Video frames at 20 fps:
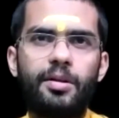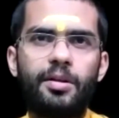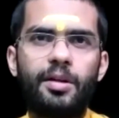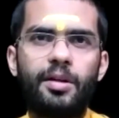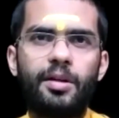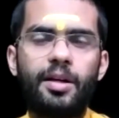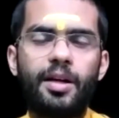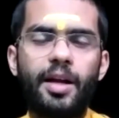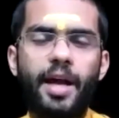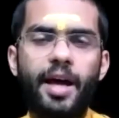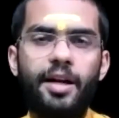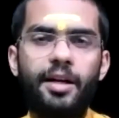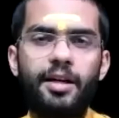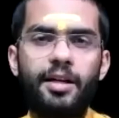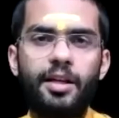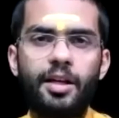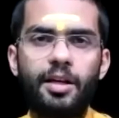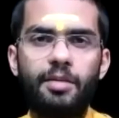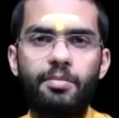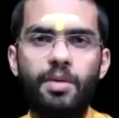
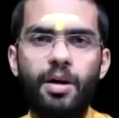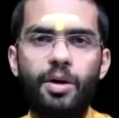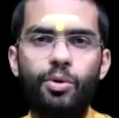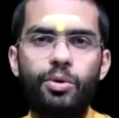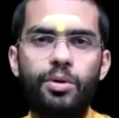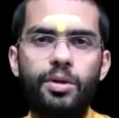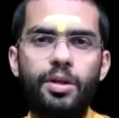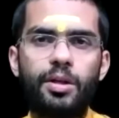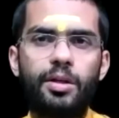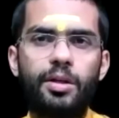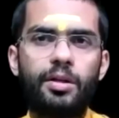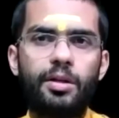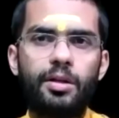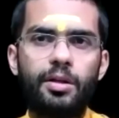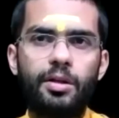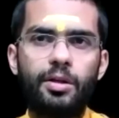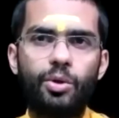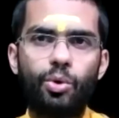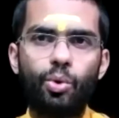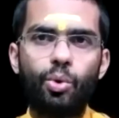clarity about
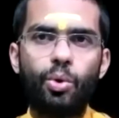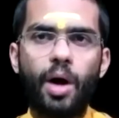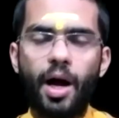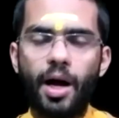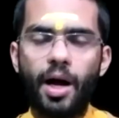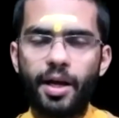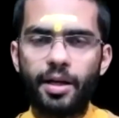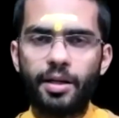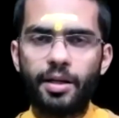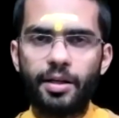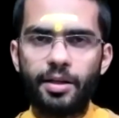true I.